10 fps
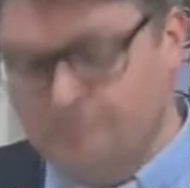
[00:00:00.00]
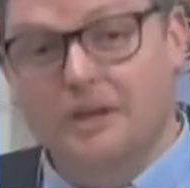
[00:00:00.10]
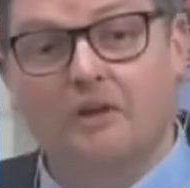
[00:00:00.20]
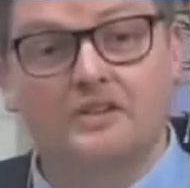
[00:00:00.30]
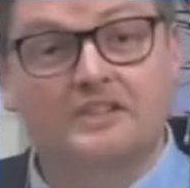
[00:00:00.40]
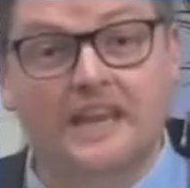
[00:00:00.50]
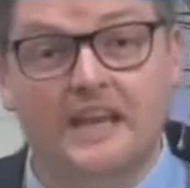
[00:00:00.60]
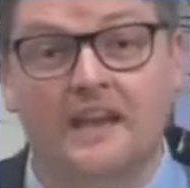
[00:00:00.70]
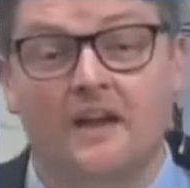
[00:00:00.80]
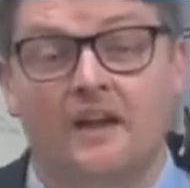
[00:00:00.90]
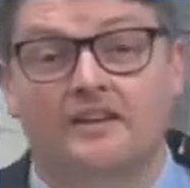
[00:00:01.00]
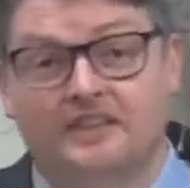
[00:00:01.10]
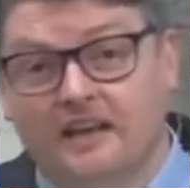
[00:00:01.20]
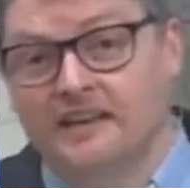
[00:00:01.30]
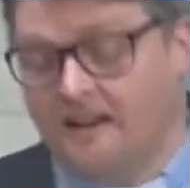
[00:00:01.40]
Because they
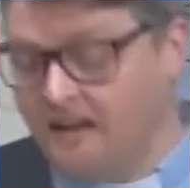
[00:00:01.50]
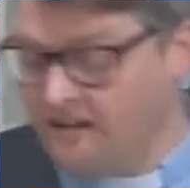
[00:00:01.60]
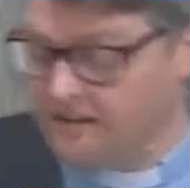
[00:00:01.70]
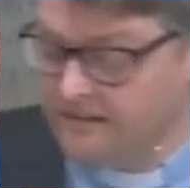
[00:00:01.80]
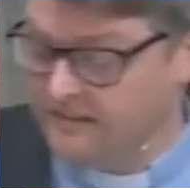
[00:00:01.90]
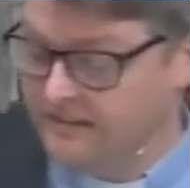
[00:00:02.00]
studied hard,